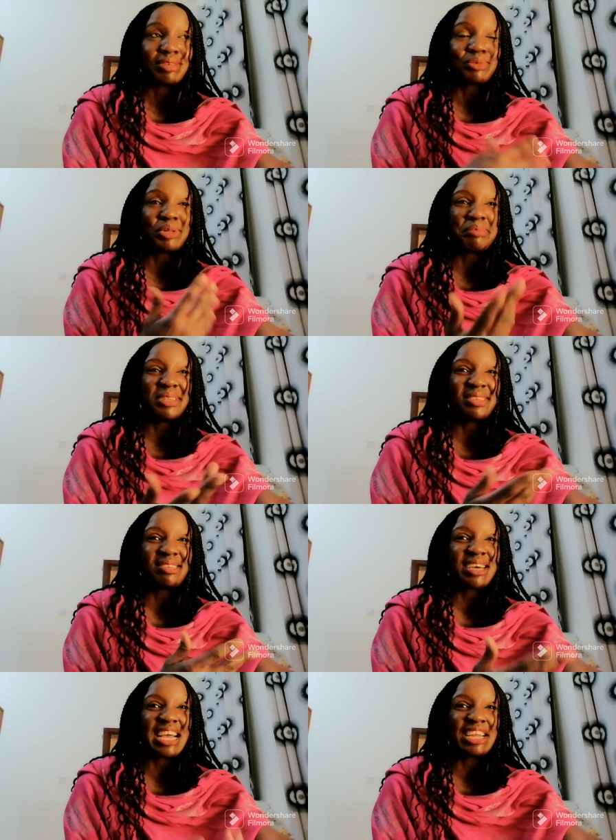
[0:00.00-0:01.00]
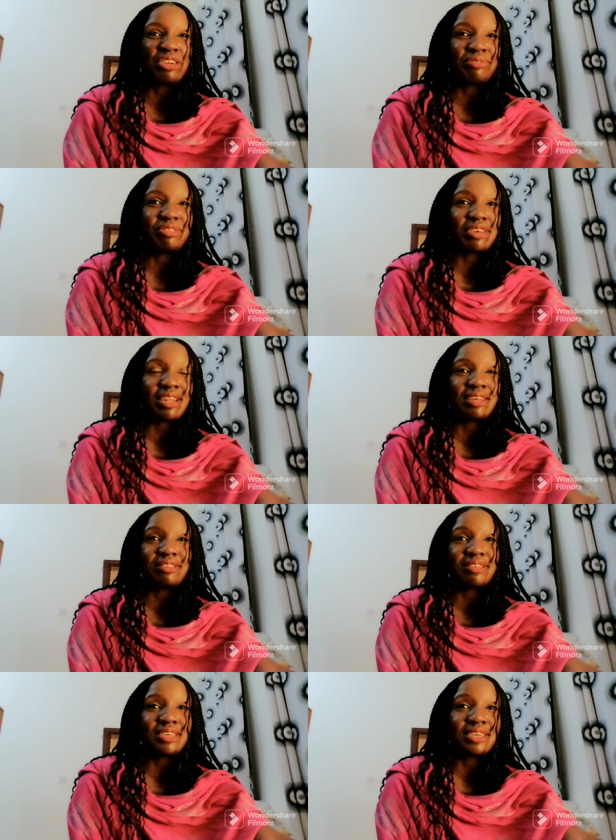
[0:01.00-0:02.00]
There will be this kind of
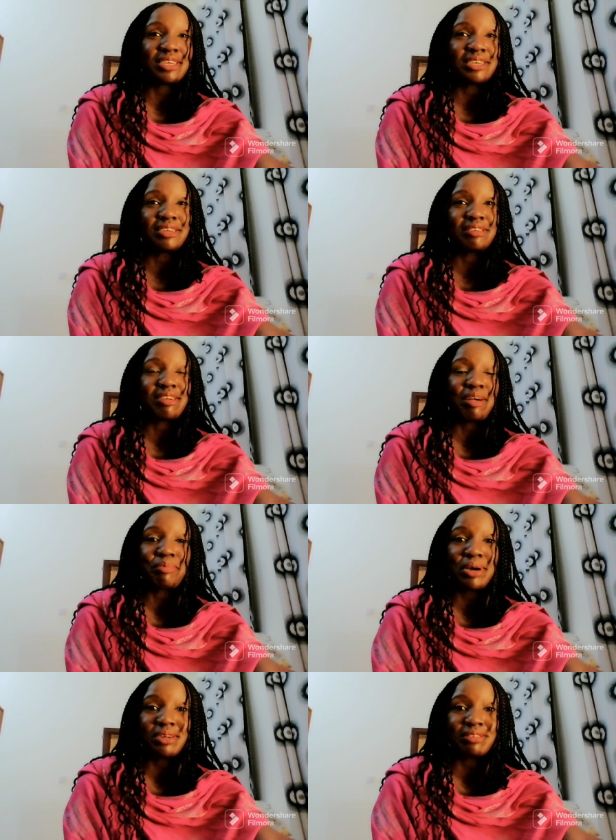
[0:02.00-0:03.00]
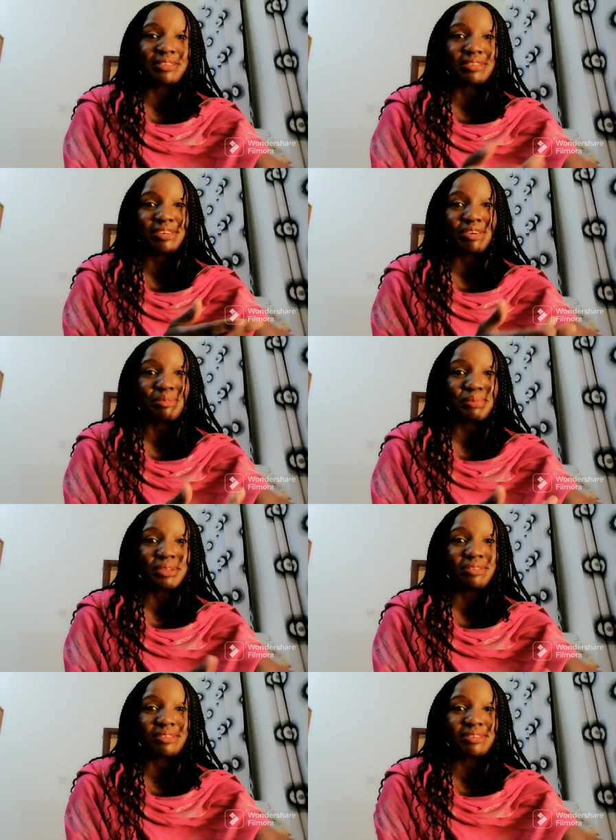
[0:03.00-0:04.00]
jealousy amongst the
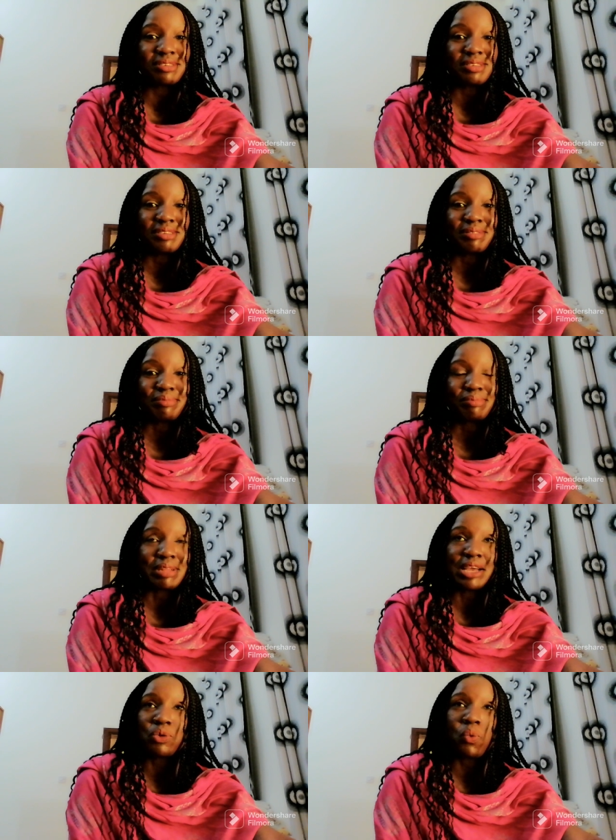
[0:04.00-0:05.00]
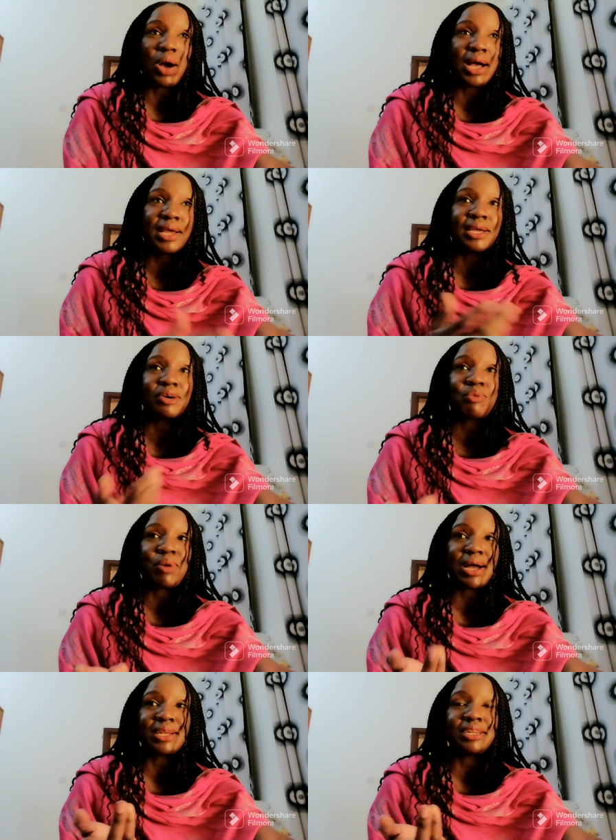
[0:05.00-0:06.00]
therapists. Like, why
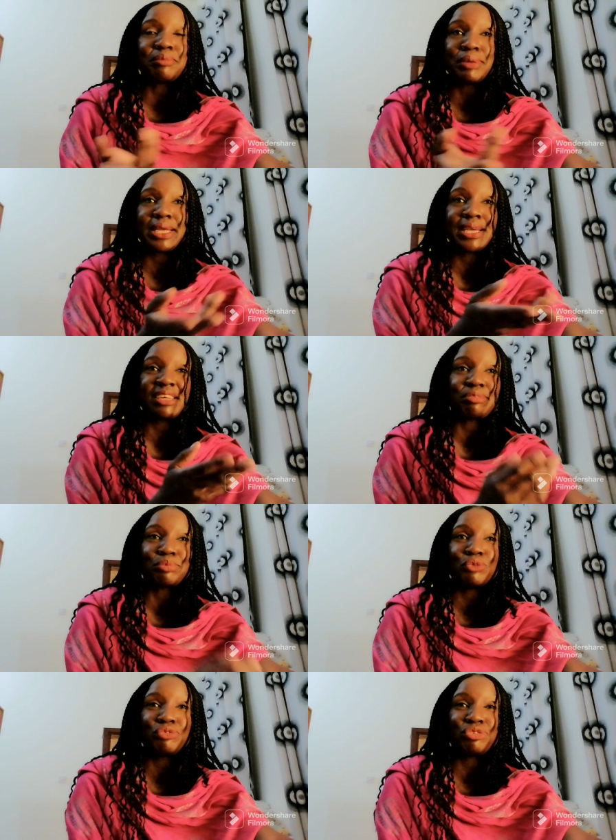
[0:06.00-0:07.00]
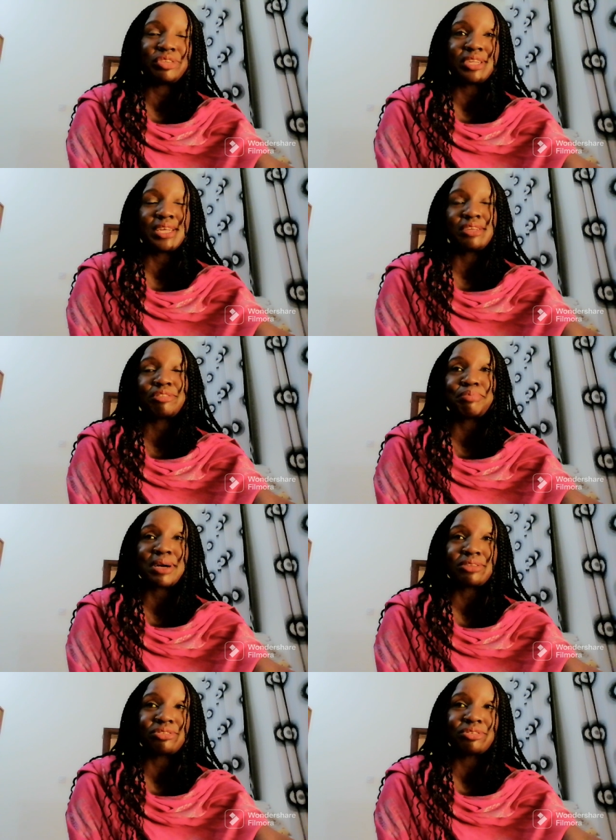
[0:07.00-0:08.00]
did my guest move to the next
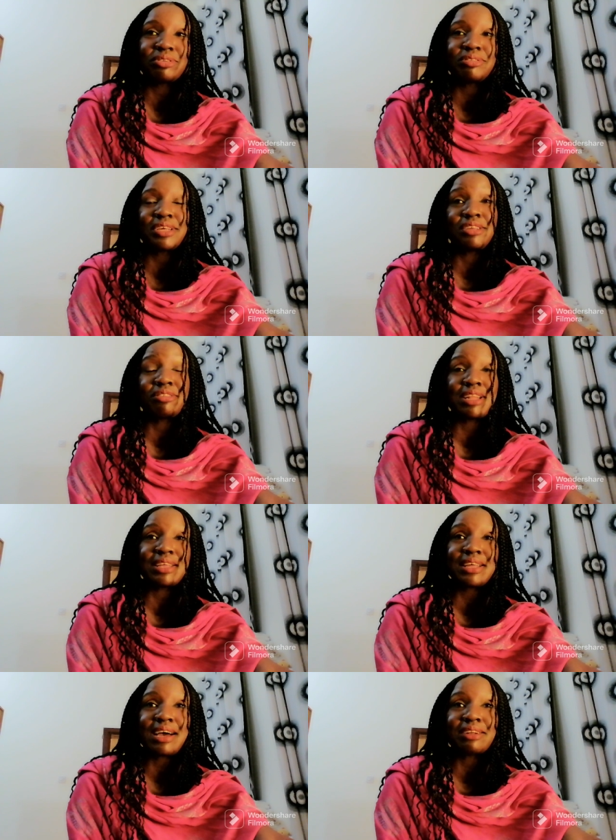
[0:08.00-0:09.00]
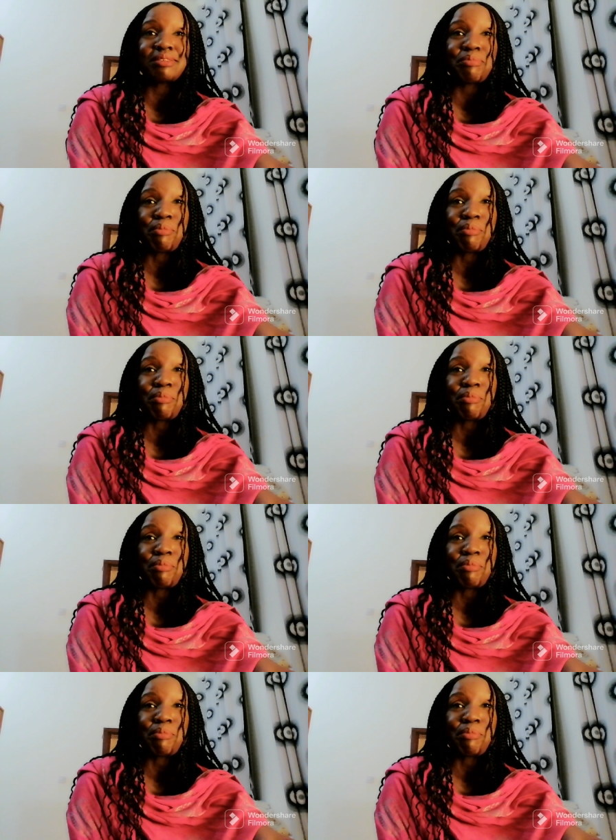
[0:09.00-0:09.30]
person? Things like that.